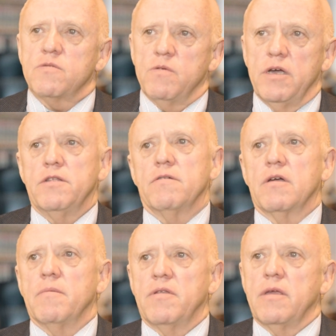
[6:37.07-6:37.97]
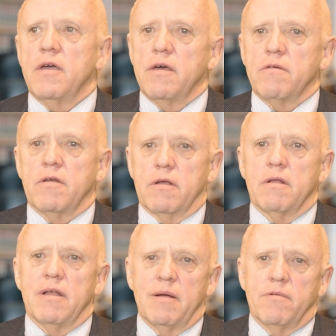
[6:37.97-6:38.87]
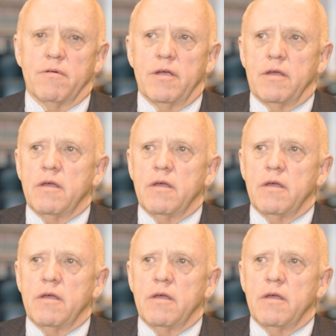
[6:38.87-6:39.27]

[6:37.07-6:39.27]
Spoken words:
way to come together and collaborate,